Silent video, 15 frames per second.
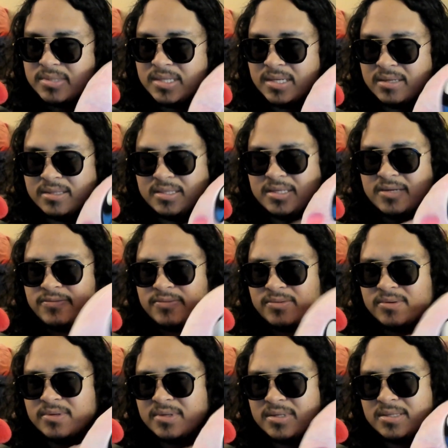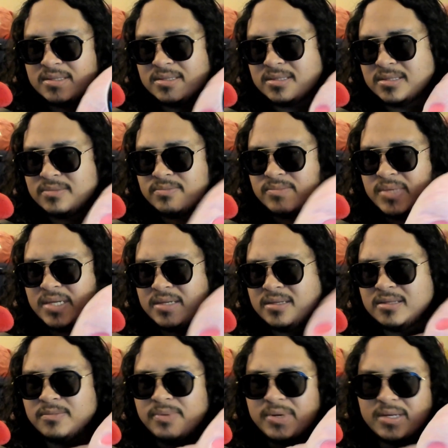content for this, like
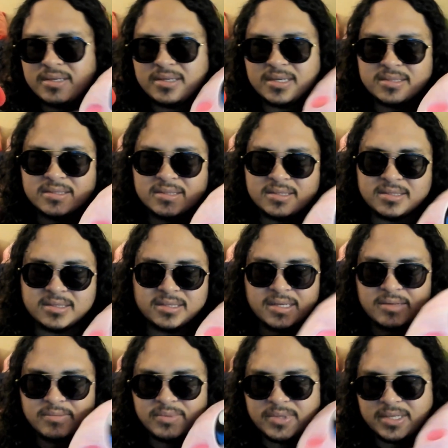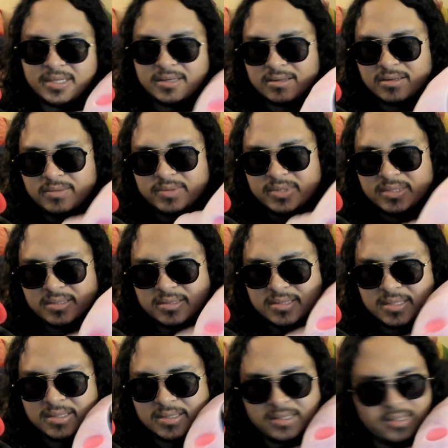making the podcast and things like that, and playing Kirby and things
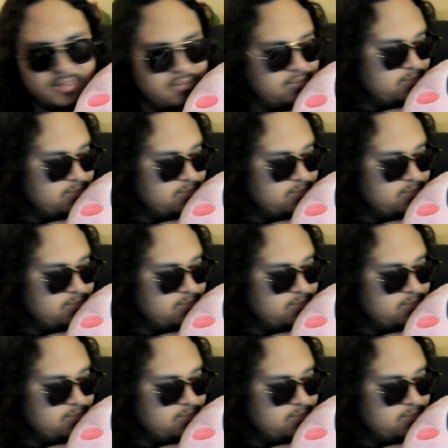like that.